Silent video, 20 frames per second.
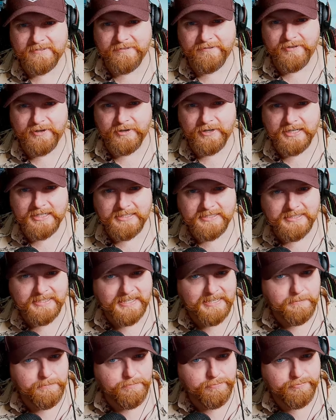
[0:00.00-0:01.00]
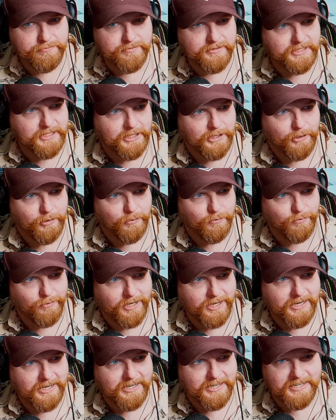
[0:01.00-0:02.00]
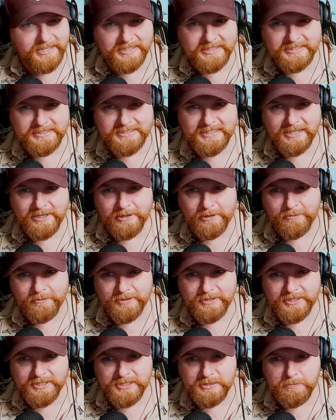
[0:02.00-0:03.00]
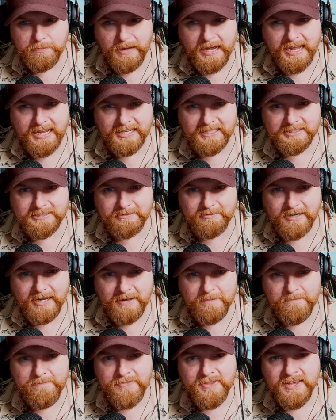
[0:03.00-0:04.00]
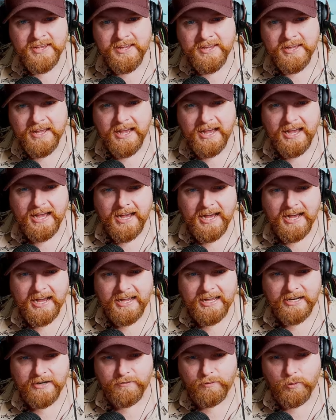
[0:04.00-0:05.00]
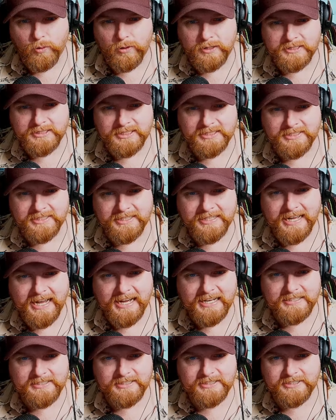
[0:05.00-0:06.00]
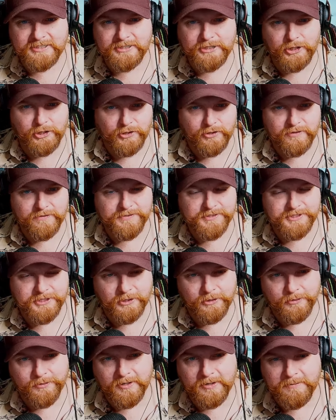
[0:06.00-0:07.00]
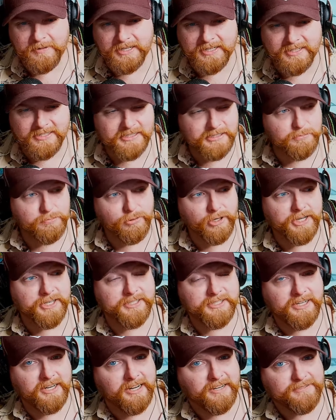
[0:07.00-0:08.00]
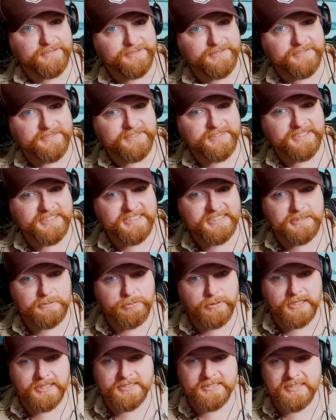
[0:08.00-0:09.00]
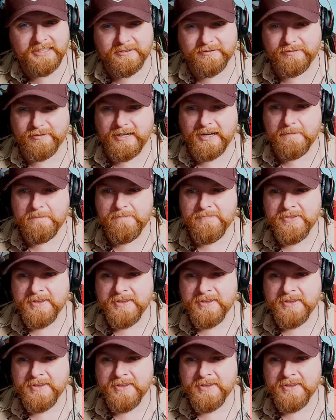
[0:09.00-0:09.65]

very deep, you know, rutted in the center with these banks, right? And of course, it's an S curve. So, I mean, this is pretty tough. This is pretty tough, right?